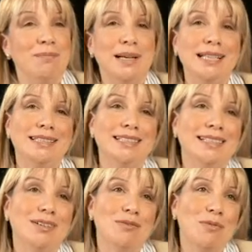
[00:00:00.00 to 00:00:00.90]
But
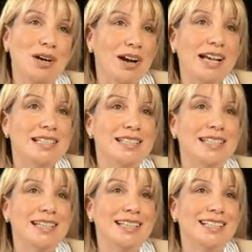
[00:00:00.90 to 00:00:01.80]
where I
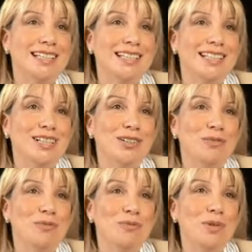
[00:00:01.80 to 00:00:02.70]
see it,
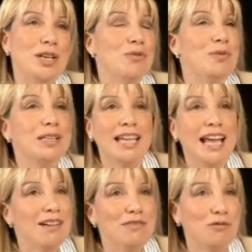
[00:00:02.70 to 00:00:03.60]
we don't really
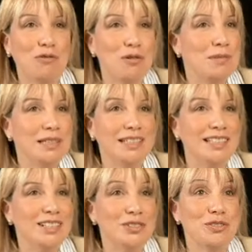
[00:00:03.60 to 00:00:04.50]
have 4
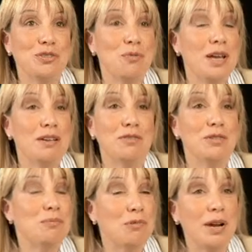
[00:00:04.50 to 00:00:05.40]
million years to wait for
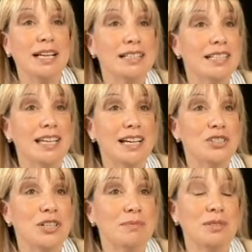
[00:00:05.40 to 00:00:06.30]
the brain to
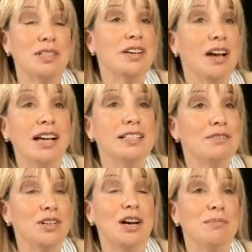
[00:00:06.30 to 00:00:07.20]
catch up to the kind
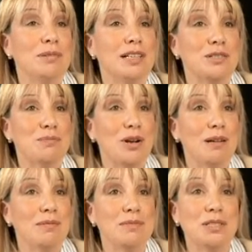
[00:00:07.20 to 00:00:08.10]
of complex
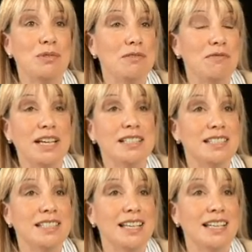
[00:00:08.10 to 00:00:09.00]
problems that we face
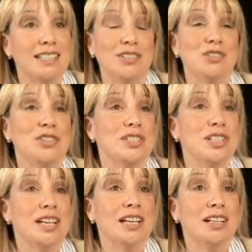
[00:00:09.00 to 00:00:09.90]
today, such as
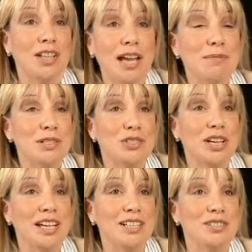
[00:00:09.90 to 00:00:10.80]
climate
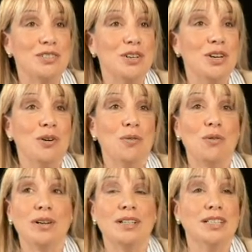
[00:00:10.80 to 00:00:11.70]
change
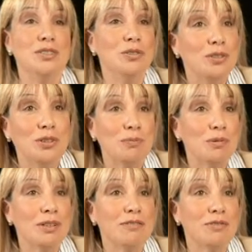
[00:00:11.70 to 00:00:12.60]
or nuclear
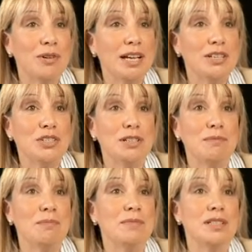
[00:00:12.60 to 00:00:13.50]

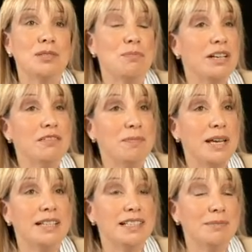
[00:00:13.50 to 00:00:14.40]
proliferation, the spread of
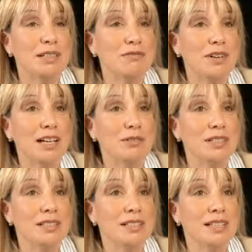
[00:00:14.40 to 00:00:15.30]
pandemic
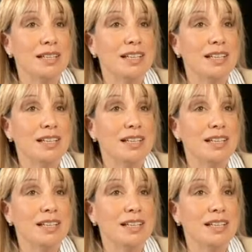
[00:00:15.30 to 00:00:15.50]
virus.